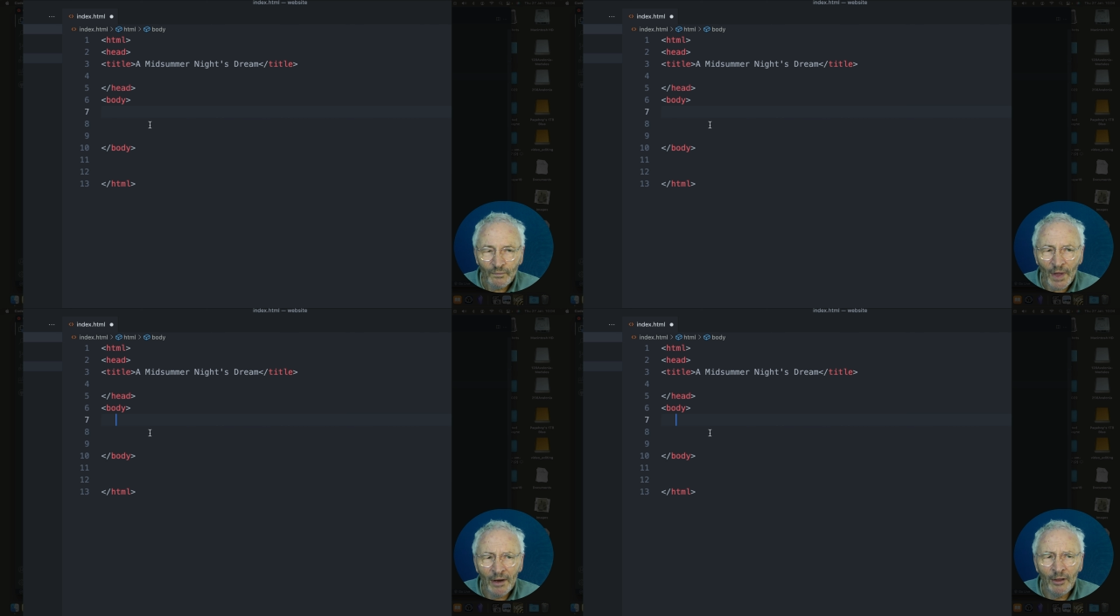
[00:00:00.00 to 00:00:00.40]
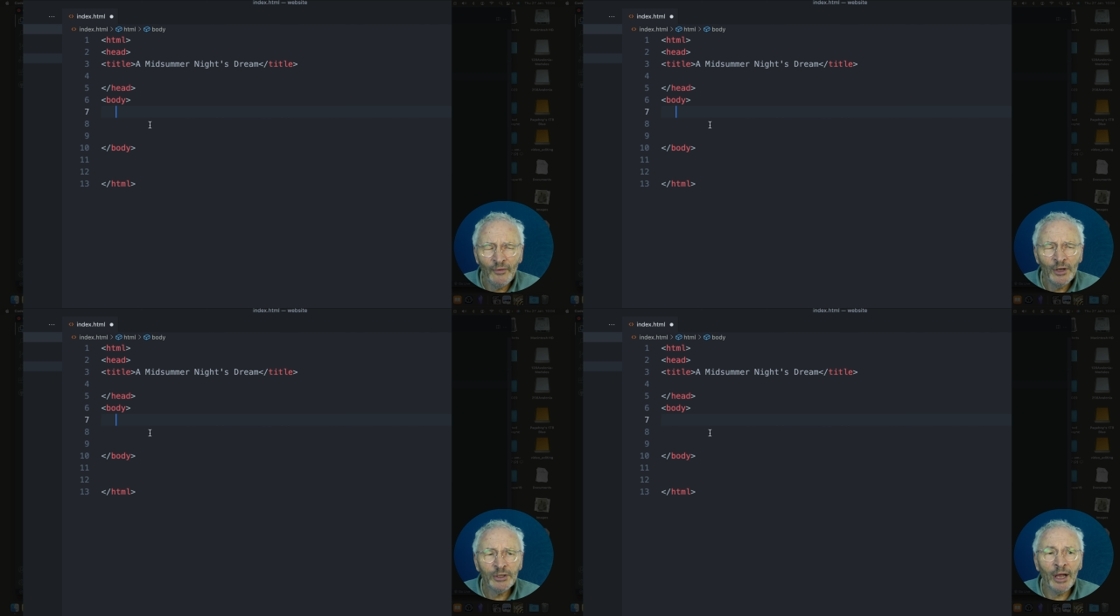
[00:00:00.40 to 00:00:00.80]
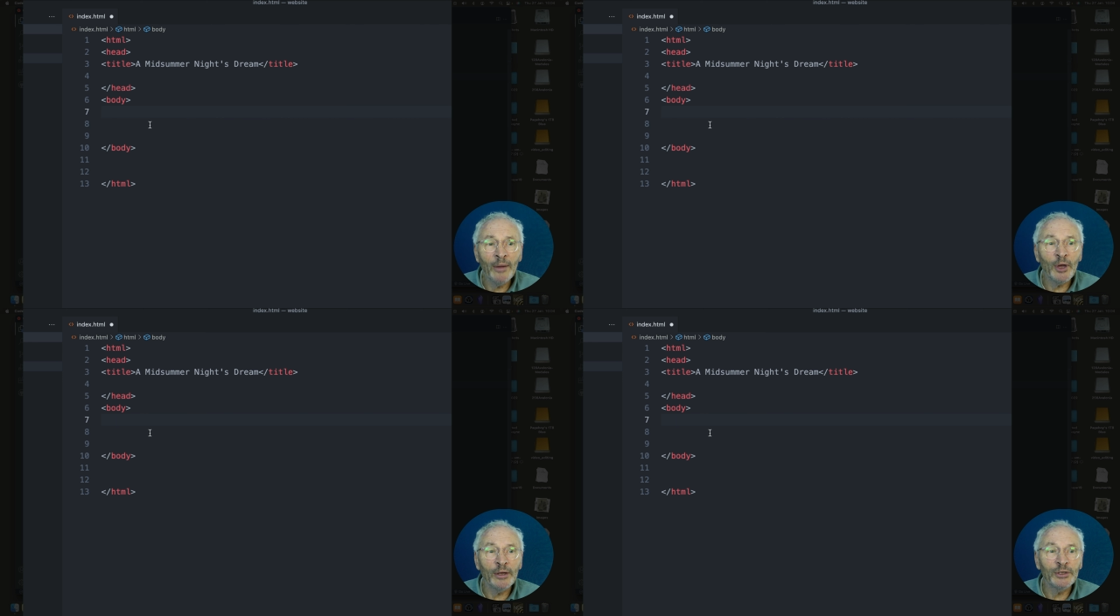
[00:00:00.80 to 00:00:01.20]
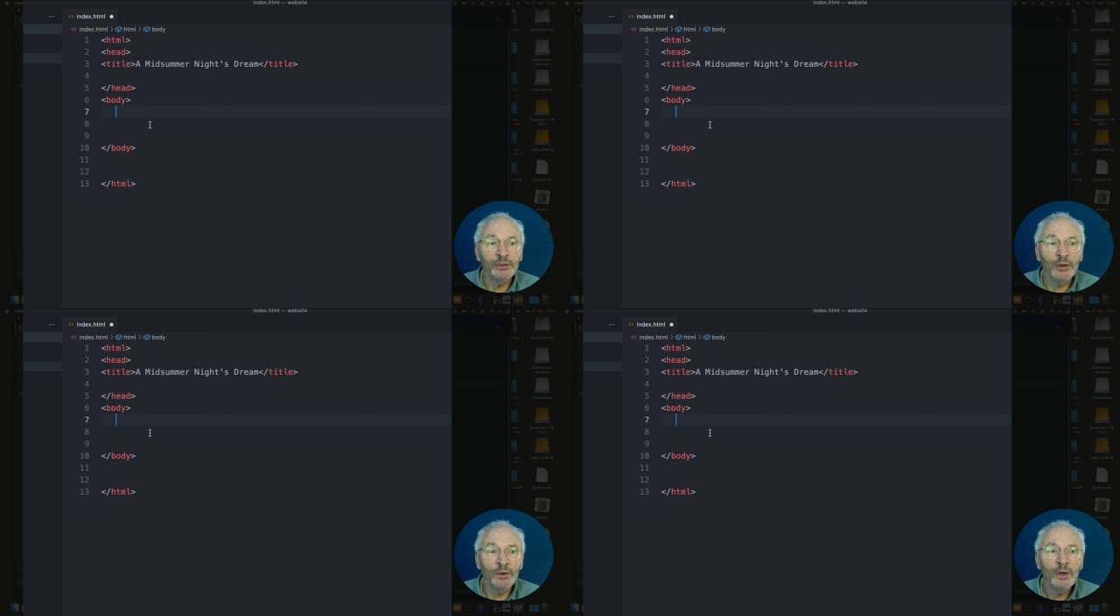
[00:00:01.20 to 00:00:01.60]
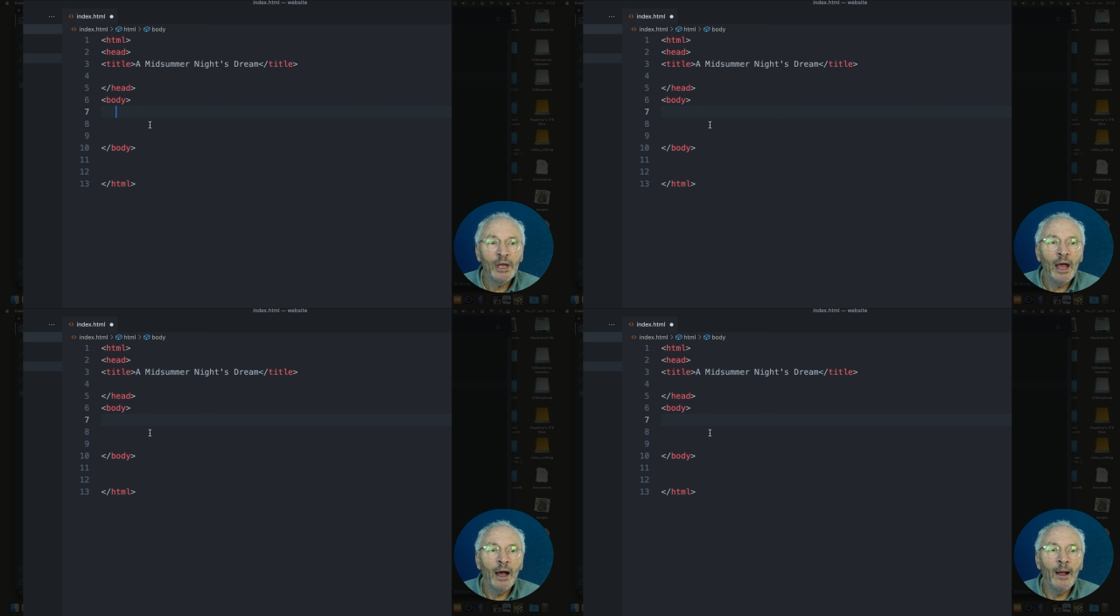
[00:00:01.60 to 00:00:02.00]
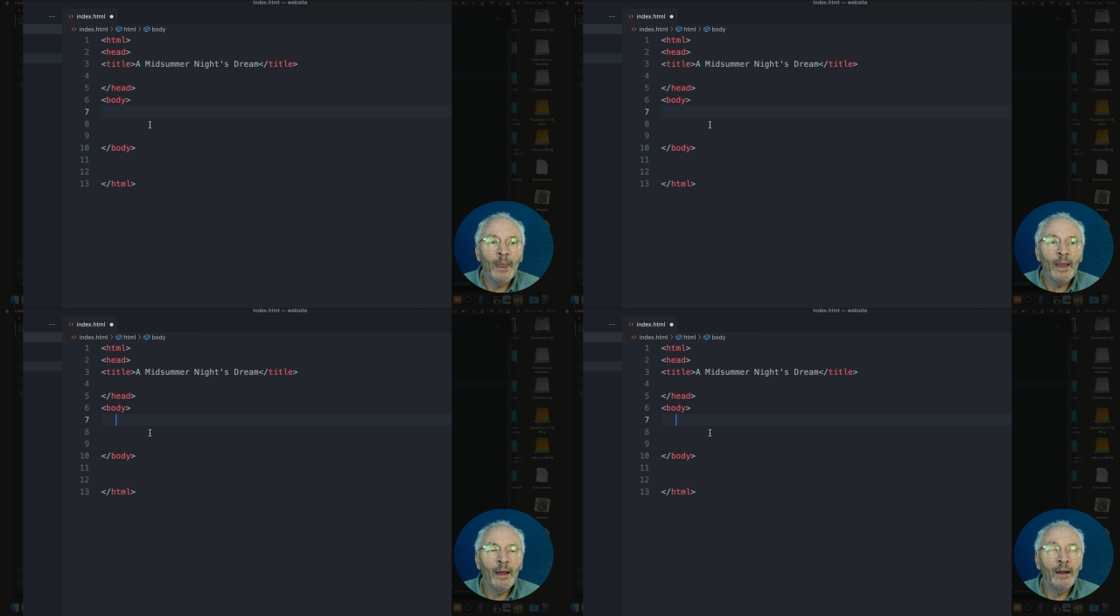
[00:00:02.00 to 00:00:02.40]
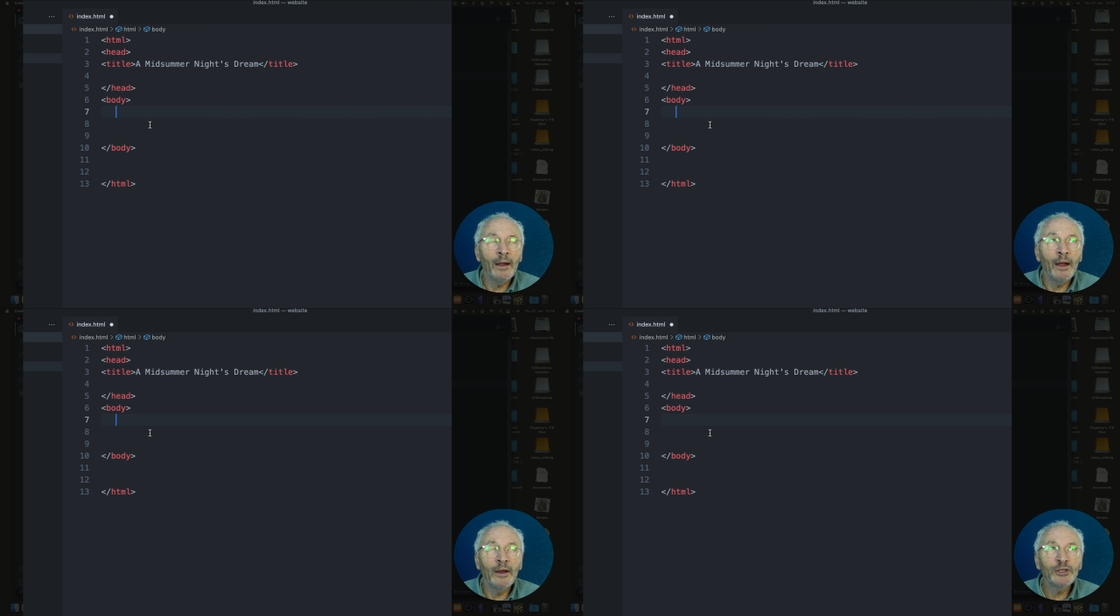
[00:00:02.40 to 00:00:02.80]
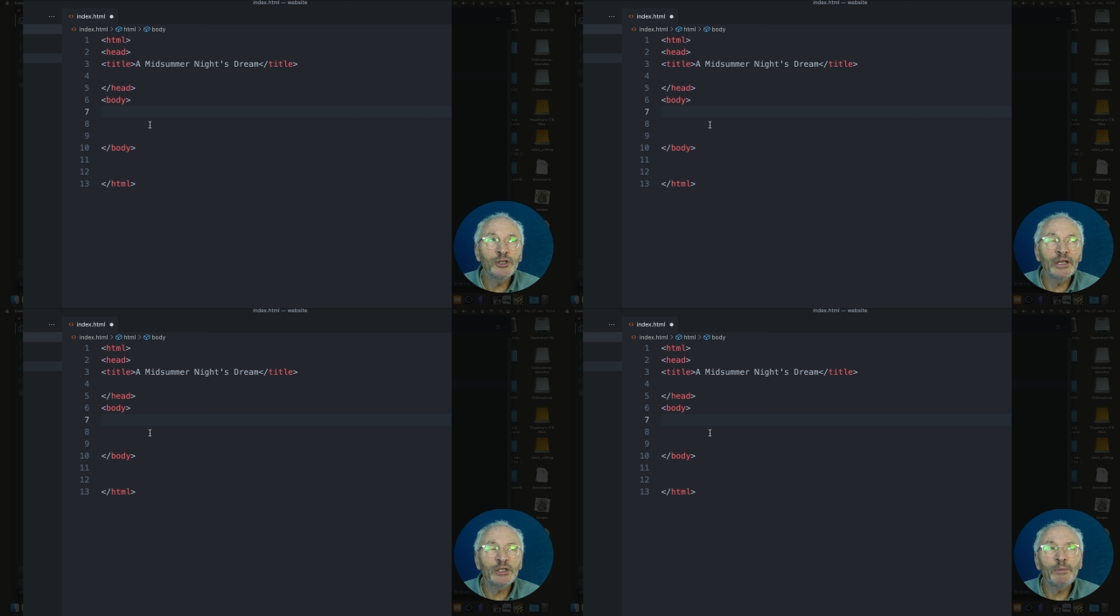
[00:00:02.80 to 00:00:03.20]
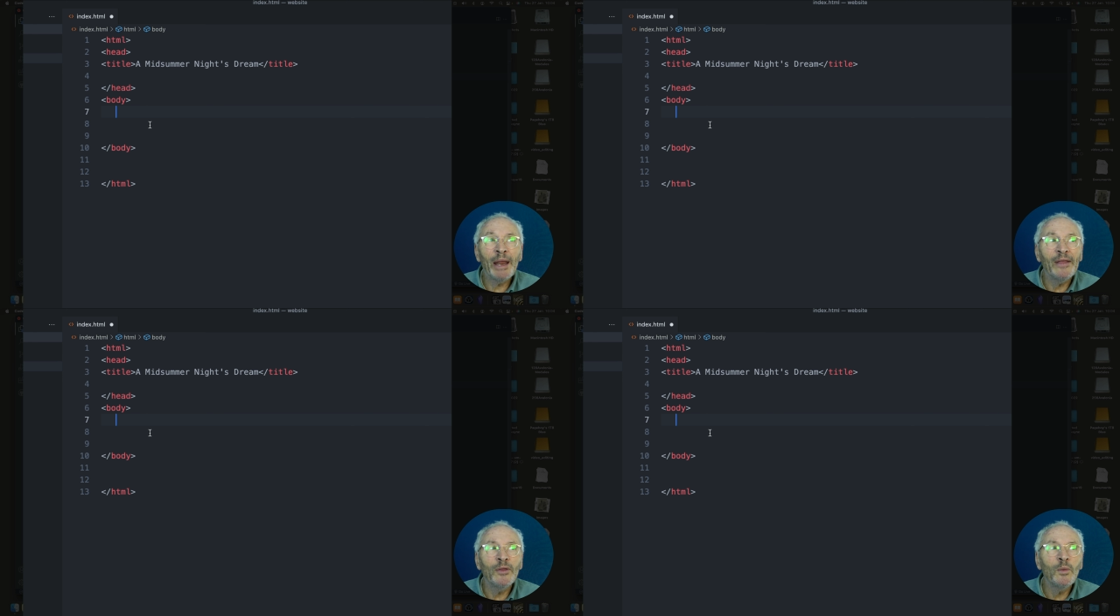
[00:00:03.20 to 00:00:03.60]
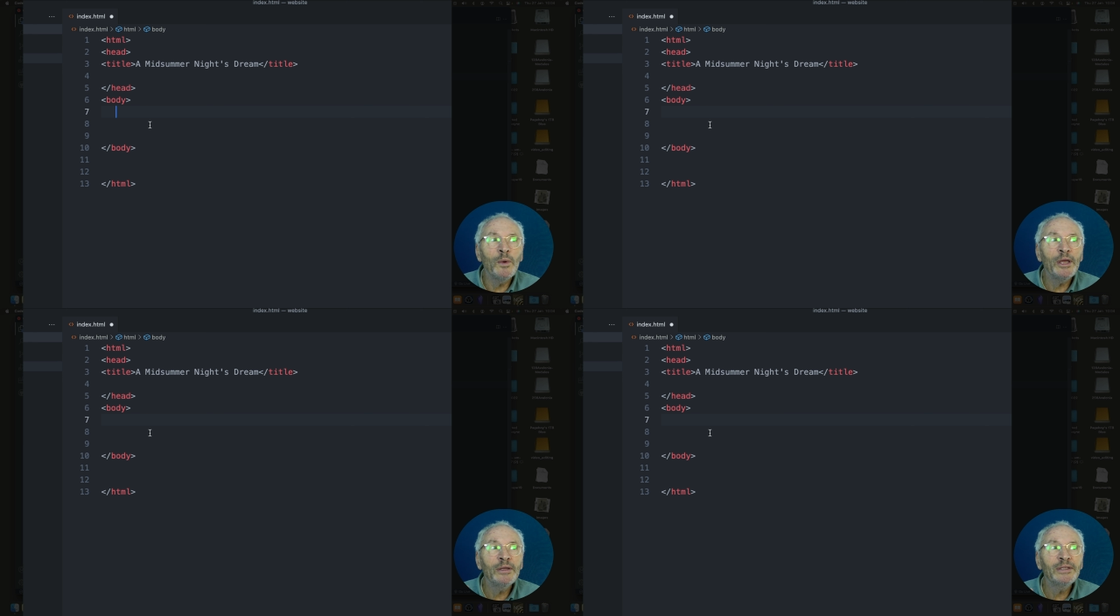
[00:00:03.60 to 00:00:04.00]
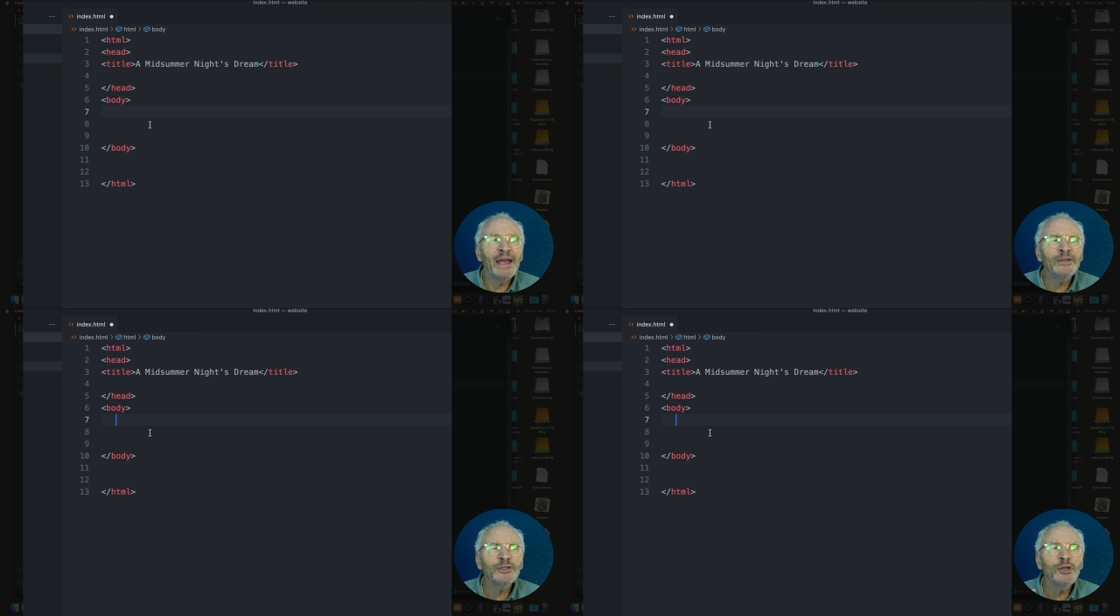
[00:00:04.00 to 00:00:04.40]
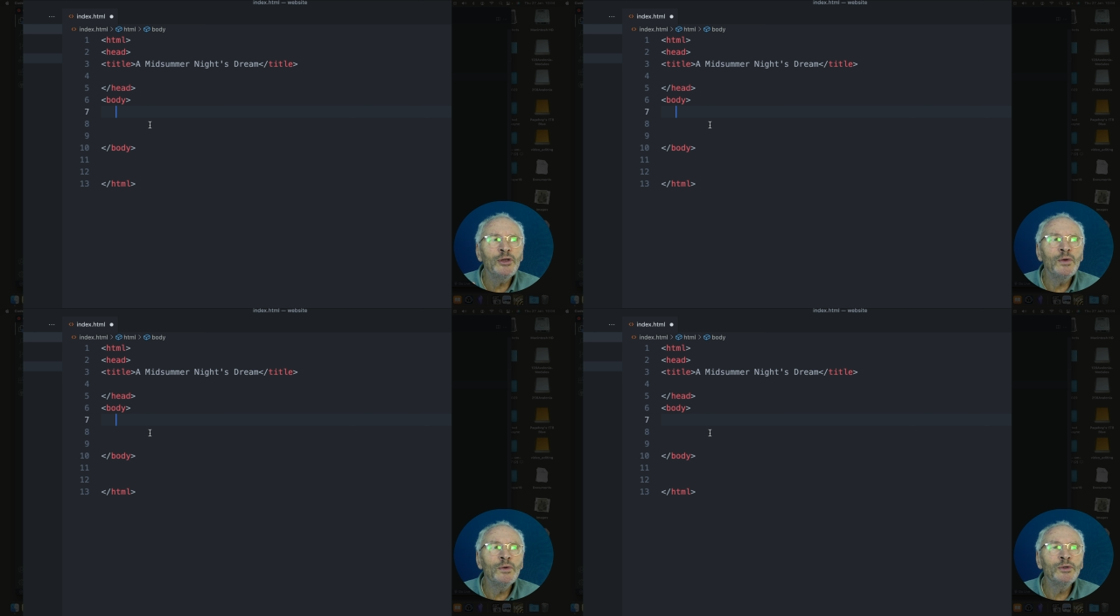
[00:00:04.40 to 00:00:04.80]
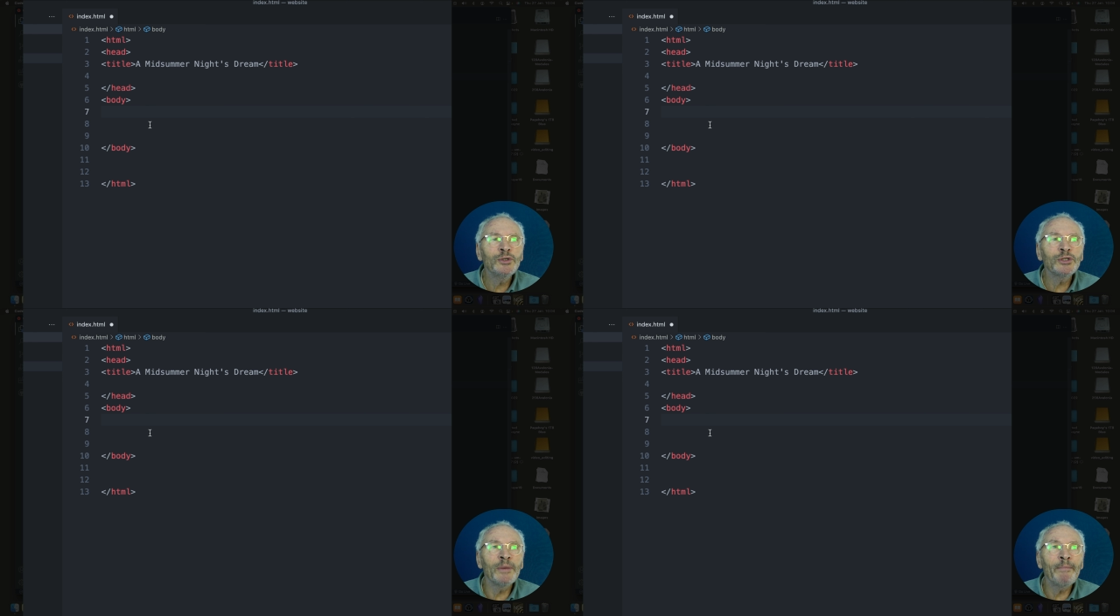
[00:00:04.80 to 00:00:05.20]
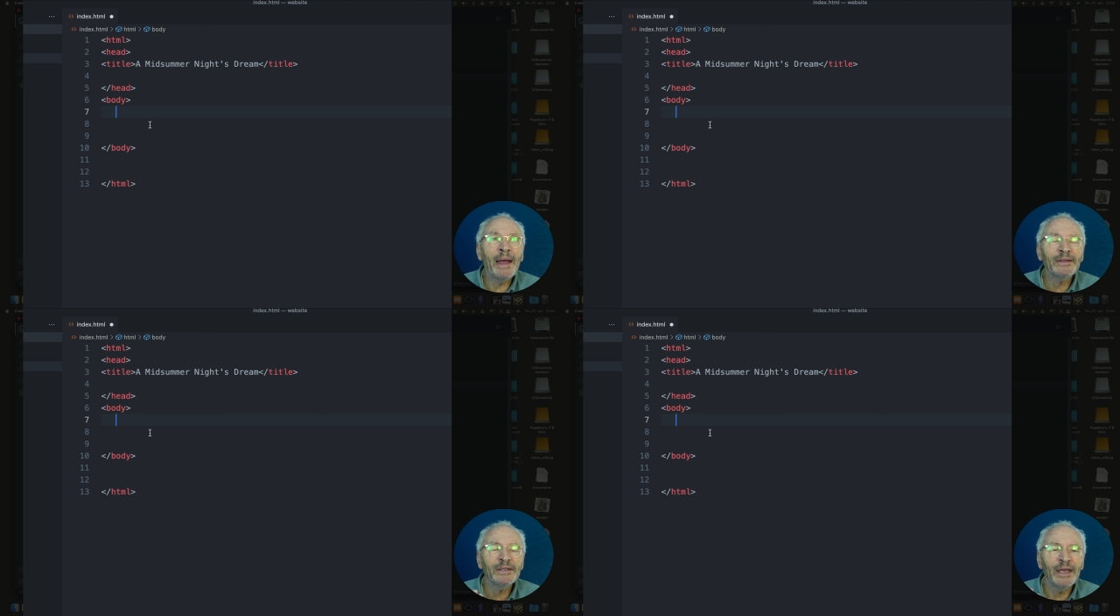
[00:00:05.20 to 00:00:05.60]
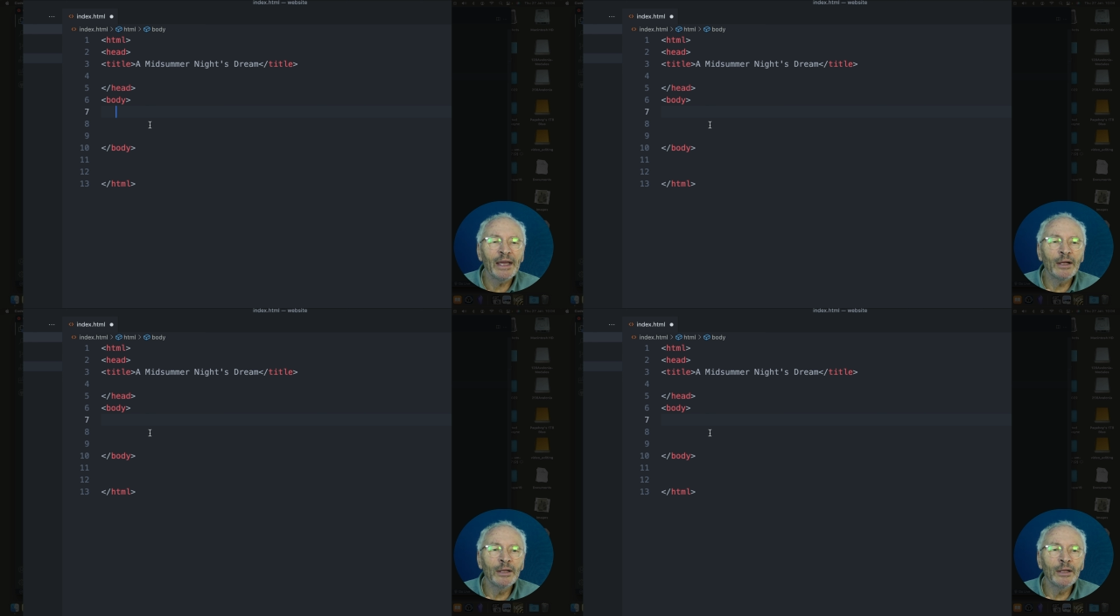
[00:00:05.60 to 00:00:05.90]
And the first thing I'm going to do, and I should explain that we tend to use semantic